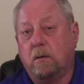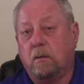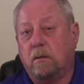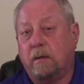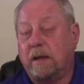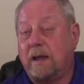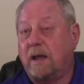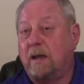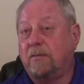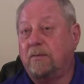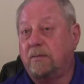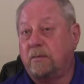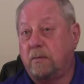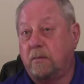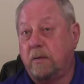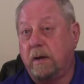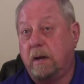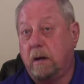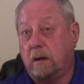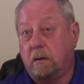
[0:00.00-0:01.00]
only had
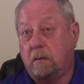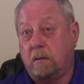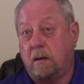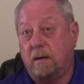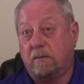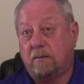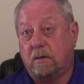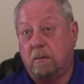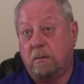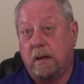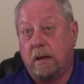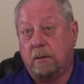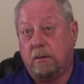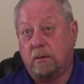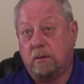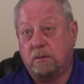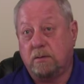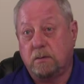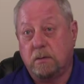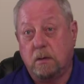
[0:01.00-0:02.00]
3 aircraft
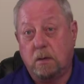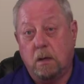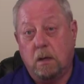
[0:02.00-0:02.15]
commanders.